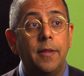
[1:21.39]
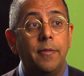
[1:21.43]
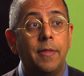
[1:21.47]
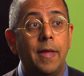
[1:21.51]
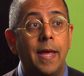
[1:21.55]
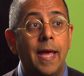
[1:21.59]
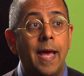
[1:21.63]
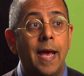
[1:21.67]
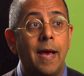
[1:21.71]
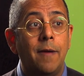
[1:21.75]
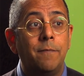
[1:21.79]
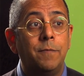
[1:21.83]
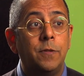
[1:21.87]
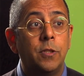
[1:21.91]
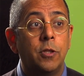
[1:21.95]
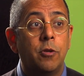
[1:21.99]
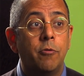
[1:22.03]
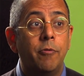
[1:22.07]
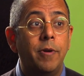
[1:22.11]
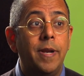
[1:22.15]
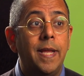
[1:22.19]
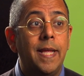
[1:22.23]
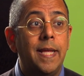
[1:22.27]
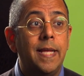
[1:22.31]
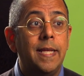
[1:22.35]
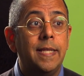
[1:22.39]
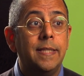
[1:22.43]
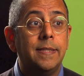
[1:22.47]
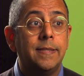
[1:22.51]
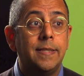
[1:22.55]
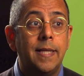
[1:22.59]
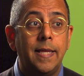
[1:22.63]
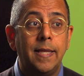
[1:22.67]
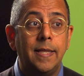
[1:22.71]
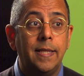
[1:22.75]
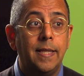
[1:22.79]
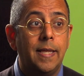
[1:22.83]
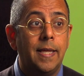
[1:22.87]
They have
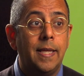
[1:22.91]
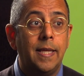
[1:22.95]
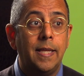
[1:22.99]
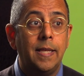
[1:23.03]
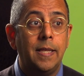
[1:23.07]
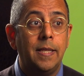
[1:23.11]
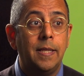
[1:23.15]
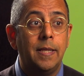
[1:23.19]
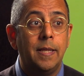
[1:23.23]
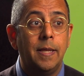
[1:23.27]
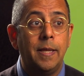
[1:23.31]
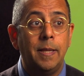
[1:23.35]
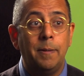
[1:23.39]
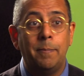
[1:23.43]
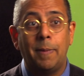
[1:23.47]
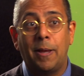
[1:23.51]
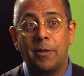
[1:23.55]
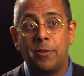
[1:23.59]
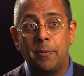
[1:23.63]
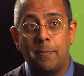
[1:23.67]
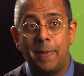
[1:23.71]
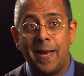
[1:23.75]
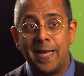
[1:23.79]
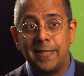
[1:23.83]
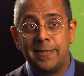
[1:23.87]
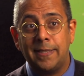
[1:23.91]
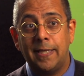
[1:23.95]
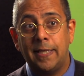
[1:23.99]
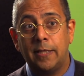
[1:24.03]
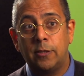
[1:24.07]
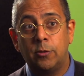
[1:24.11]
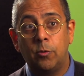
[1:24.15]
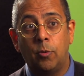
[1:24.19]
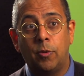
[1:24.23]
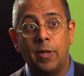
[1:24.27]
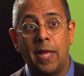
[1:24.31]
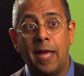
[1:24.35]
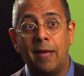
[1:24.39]
degrees in, in, in
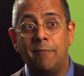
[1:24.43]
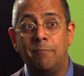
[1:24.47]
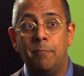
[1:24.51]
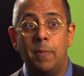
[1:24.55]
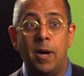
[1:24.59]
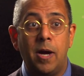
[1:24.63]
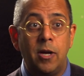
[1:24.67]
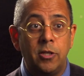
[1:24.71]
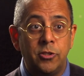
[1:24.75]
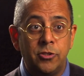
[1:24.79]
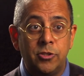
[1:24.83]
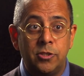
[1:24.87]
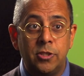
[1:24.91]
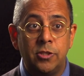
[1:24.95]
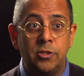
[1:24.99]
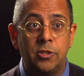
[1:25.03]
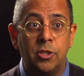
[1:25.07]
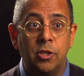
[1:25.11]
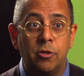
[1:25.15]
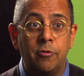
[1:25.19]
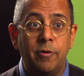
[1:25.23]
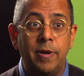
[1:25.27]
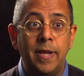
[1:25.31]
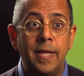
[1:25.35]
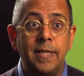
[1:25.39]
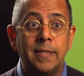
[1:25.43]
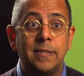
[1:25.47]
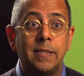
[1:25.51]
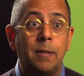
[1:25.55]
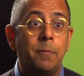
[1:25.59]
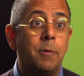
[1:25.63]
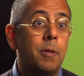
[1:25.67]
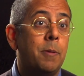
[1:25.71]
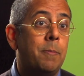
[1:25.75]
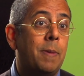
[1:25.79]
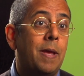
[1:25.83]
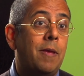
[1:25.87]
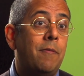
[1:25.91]
mathematics or they have master's degrees.
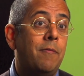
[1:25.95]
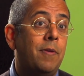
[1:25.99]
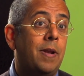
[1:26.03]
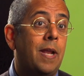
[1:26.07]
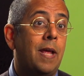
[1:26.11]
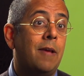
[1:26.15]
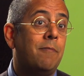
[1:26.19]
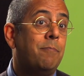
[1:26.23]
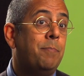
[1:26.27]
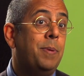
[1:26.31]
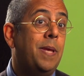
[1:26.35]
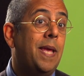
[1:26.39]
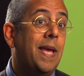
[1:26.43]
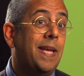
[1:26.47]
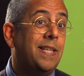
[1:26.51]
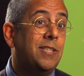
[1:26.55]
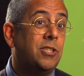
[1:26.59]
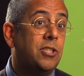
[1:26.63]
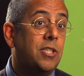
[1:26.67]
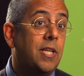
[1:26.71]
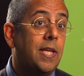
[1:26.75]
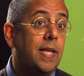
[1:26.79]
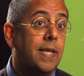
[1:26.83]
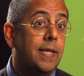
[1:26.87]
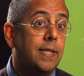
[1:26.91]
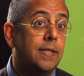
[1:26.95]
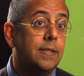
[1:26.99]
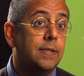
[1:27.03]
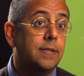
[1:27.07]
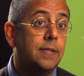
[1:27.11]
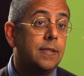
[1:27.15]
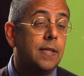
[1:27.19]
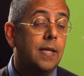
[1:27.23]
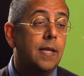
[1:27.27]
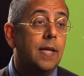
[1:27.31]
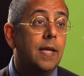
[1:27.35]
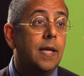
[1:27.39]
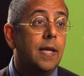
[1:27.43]
Some of them even have PhDs.